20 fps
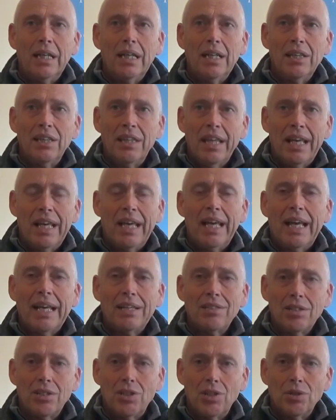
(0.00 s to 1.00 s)
there as
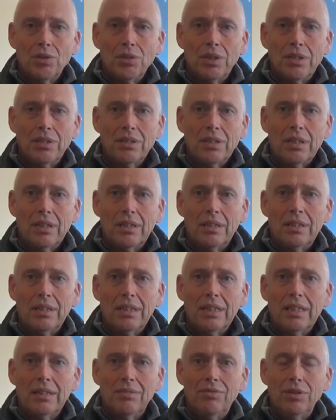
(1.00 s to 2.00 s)
a choice, and
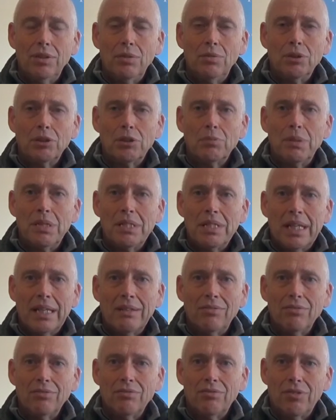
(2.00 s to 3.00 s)
if you want to be safe
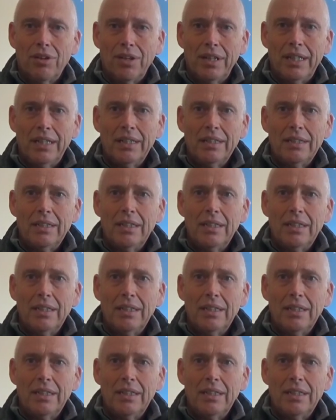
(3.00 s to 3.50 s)
from fire